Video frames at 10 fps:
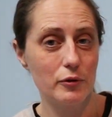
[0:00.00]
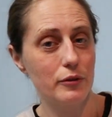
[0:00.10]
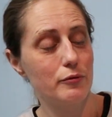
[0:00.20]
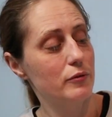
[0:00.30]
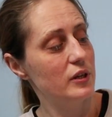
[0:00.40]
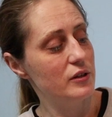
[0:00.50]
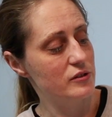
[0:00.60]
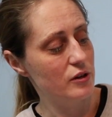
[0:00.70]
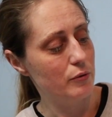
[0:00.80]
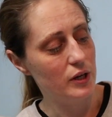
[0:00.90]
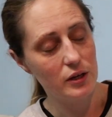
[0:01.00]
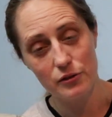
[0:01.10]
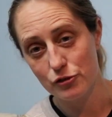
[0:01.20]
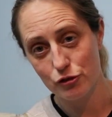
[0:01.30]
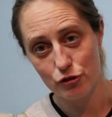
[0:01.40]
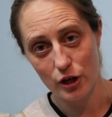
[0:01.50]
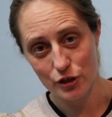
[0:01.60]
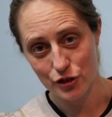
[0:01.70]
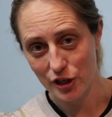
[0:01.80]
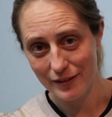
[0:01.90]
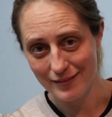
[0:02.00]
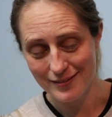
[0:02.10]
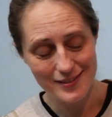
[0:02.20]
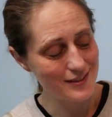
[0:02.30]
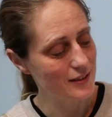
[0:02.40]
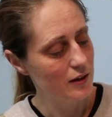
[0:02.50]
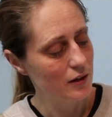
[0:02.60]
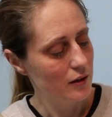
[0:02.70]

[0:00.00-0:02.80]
going through the sewing instructions.